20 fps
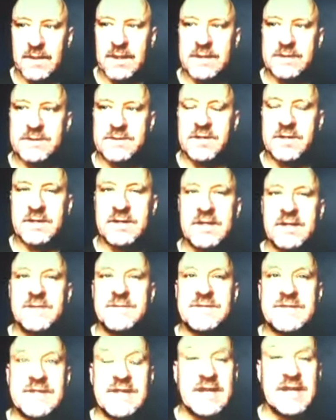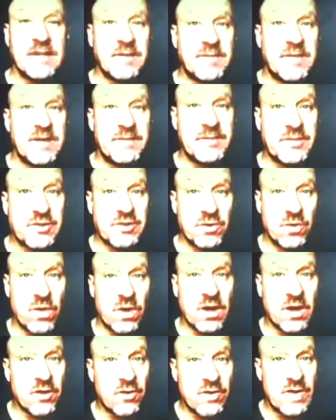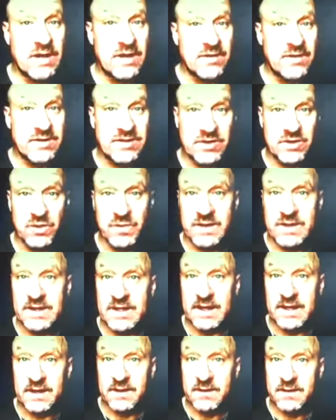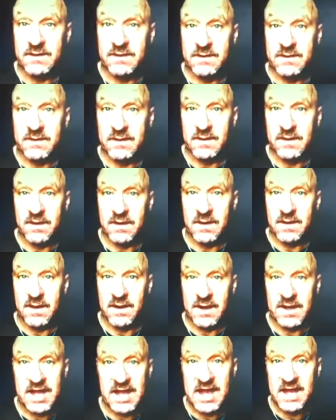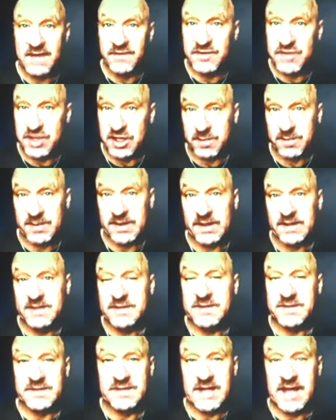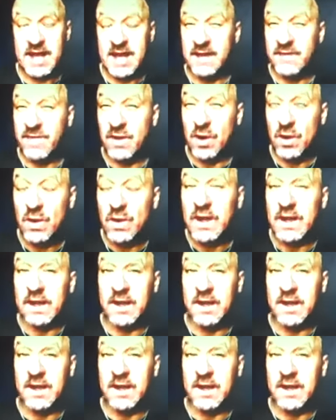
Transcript: It's not that I'm saying that people should walk around assuming that a can of chickpeas is a can of coconut